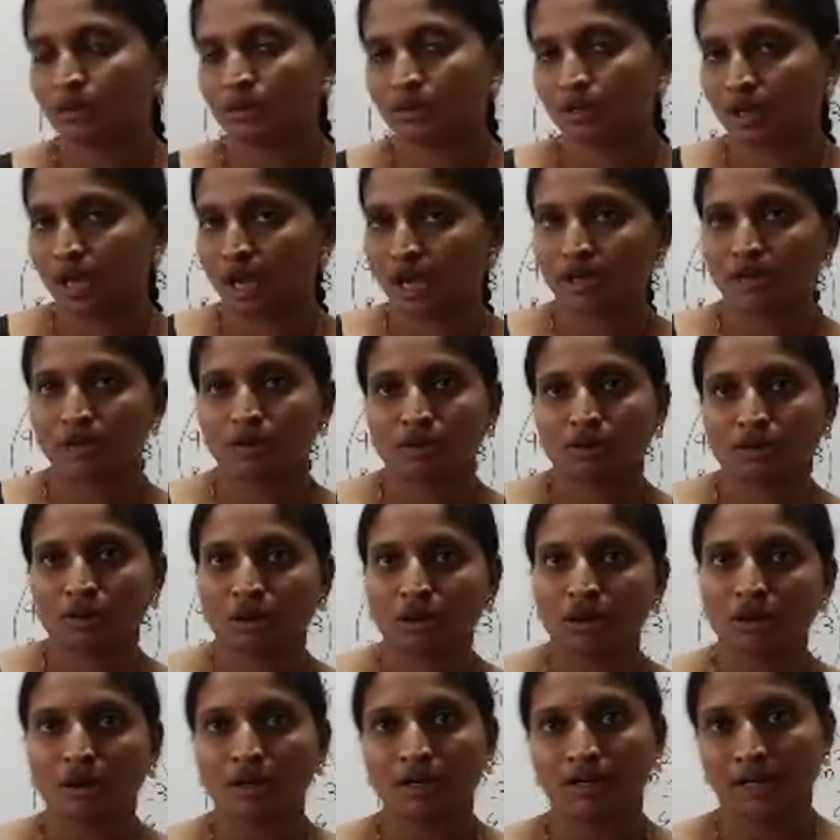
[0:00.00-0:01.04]
9 o'clock
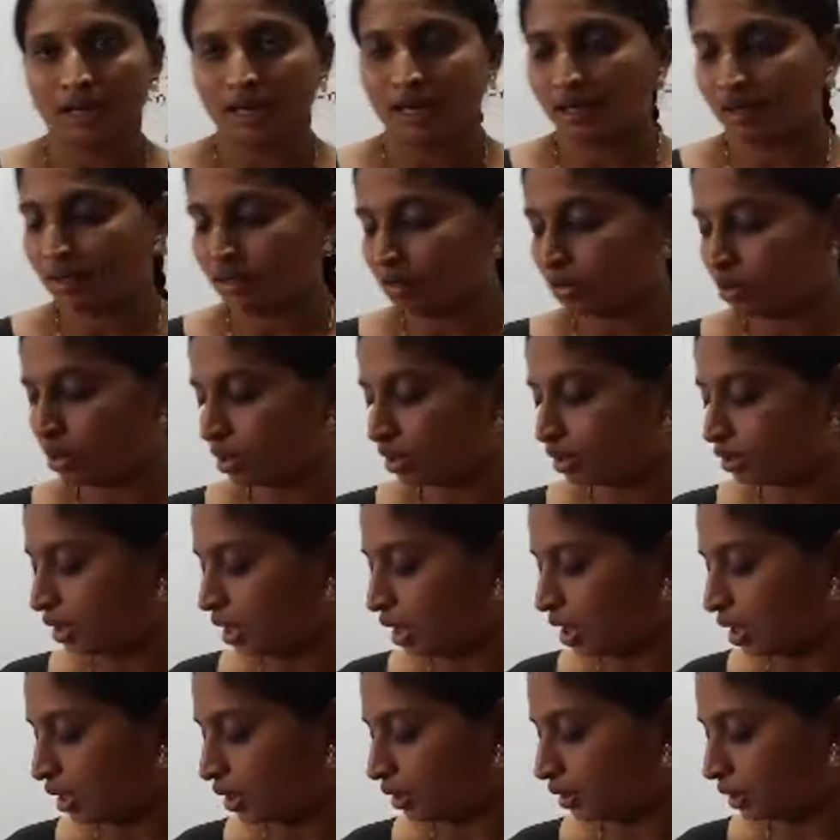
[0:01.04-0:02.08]
or 10 o'clock
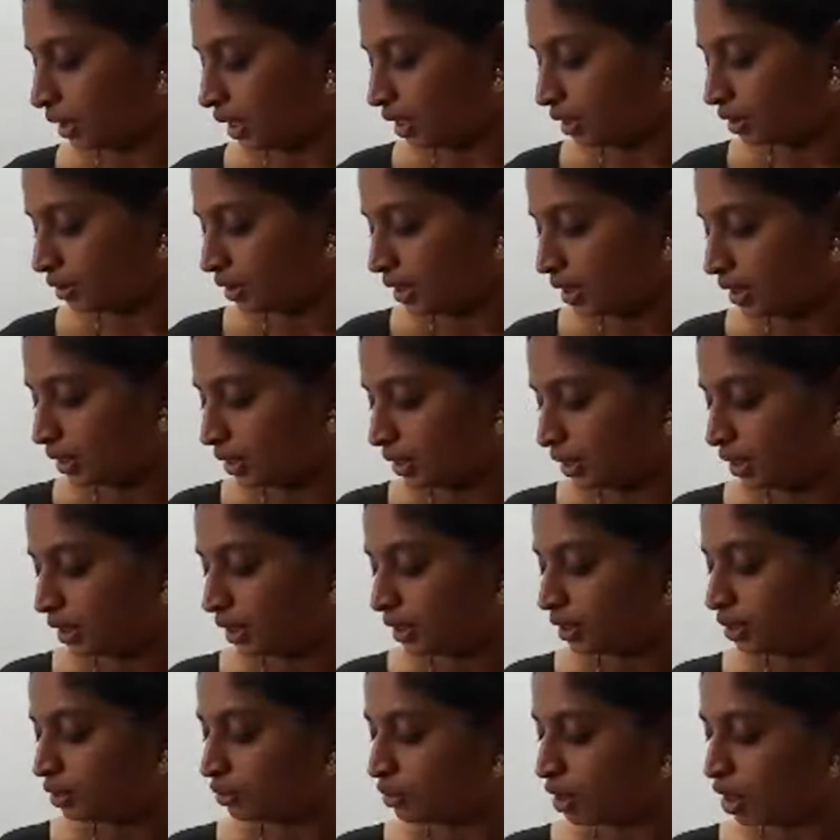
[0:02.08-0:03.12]
or 8:30.
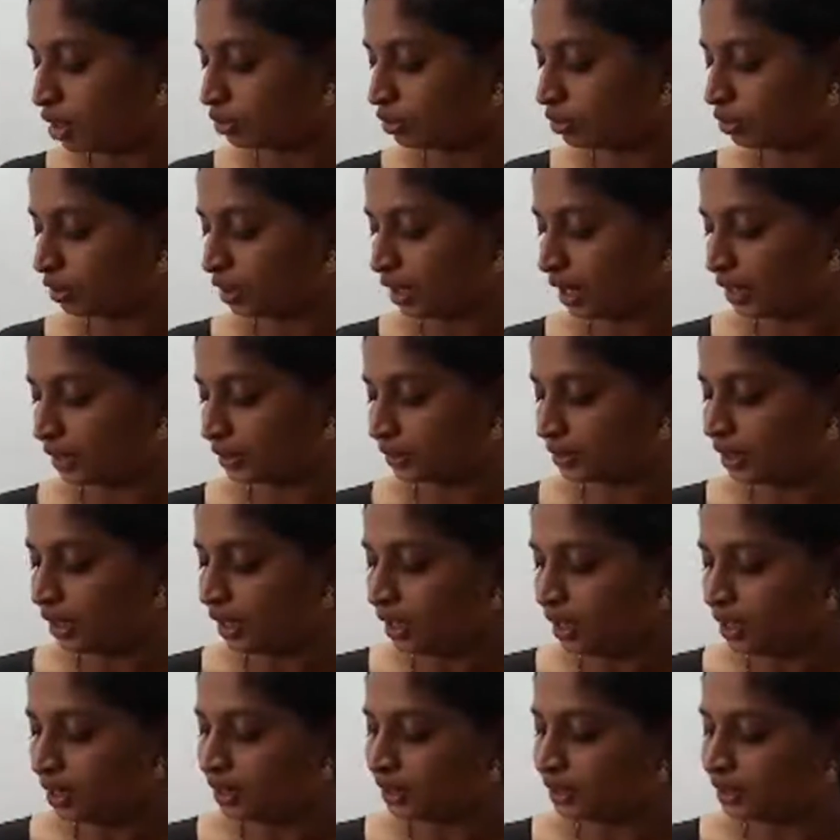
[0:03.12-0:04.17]
We have to write the
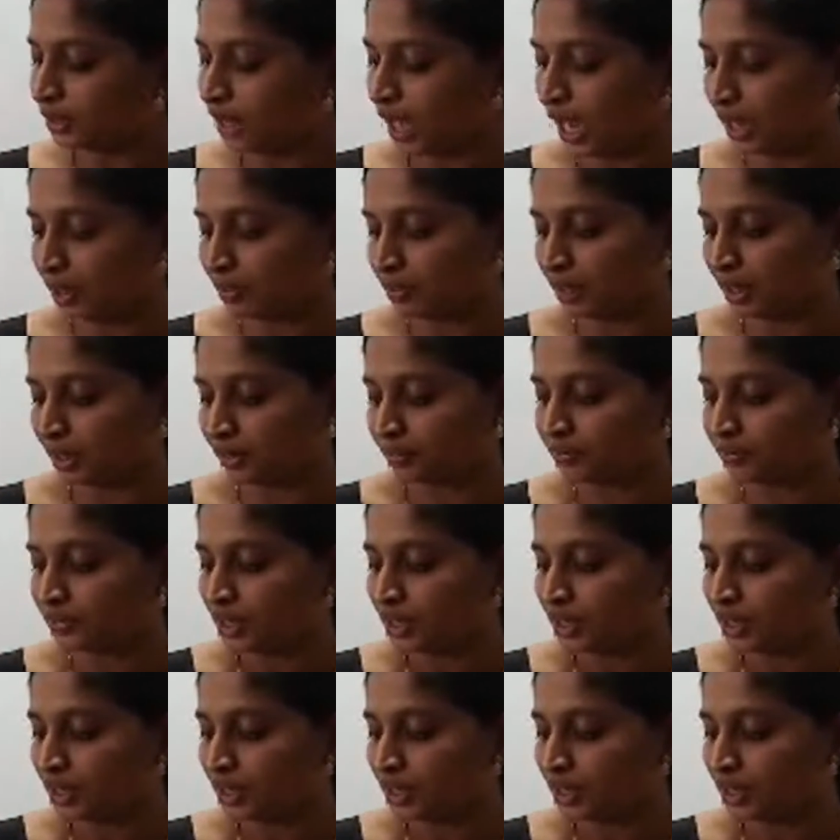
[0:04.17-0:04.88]
timing.